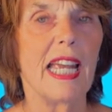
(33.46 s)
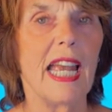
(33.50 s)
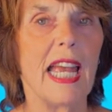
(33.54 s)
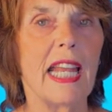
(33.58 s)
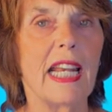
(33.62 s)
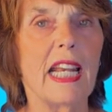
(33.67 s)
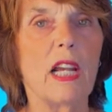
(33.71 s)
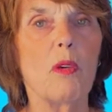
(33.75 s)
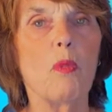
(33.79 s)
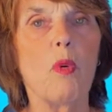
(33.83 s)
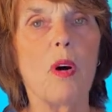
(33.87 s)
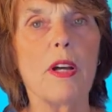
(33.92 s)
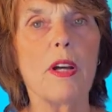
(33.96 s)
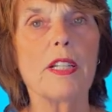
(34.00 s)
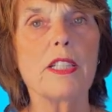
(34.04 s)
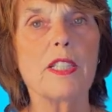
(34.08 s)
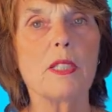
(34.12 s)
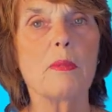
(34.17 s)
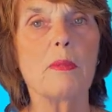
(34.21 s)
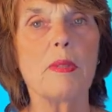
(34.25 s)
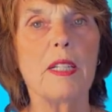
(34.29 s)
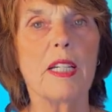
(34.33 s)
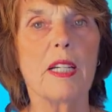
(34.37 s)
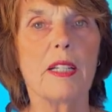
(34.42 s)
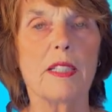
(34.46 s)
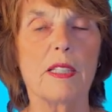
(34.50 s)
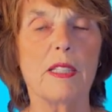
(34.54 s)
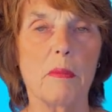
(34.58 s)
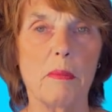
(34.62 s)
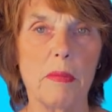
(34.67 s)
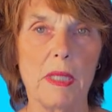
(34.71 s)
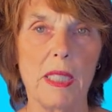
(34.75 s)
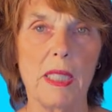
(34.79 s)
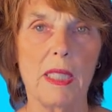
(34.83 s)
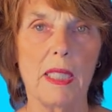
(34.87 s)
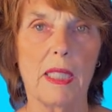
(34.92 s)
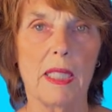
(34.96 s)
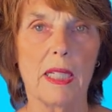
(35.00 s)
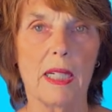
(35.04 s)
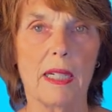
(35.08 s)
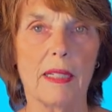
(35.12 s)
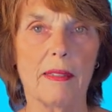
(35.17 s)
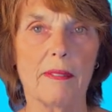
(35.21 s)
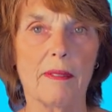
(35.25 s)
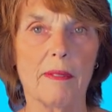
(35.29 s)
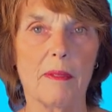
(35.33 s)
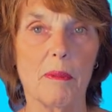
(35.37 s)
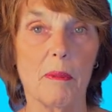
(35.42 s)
And I wanted to be on the media.